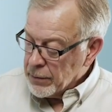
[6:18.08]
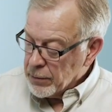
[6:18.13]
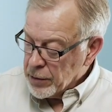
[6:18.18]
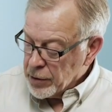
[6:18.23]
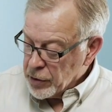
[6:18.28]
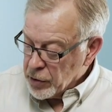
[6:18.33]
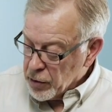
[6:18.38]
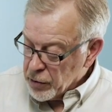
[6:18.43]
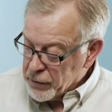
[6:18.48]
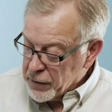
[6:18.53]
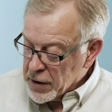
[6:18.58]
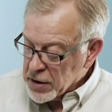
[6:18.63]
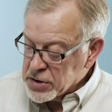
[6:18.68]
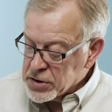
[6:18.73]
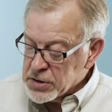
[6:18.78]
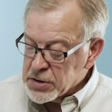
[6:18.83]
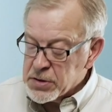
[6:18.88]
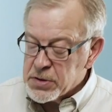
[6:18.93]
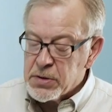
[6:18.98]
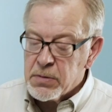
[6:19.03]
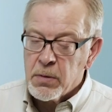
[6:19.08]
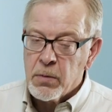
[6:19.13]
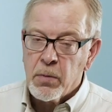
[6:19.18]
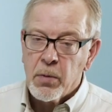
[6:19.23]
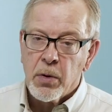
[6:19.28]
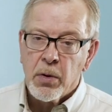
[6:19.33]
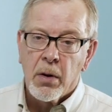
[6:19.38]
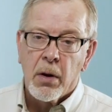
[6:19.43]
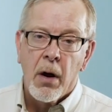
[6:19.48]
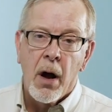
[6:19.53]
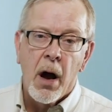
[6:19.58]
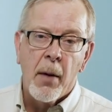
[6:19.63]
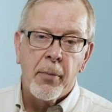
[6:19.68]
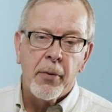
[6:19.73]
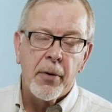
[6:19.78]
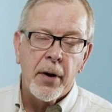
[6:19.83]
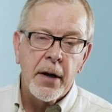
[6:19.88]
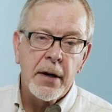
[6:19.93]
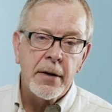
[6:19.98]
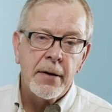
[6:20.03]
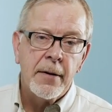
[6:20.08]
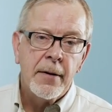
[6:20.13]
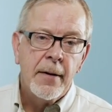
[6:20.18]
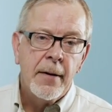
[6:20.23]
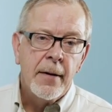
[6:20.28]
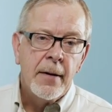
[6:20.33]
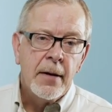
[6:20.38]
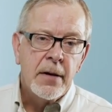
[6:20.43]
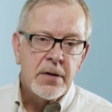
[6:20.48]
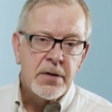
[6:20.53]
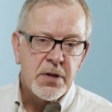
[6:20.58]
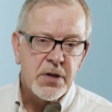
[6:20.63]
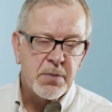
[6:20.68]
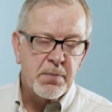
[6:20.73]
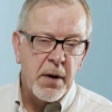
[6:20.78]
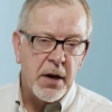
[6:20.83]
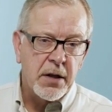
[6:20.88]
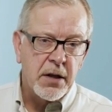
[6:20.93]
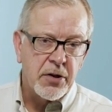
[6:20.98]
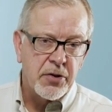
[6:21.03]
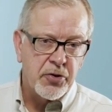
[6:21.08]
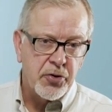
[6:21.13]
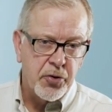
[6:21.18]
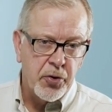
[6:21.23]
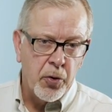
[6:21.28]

When no functions will operate, suspect that your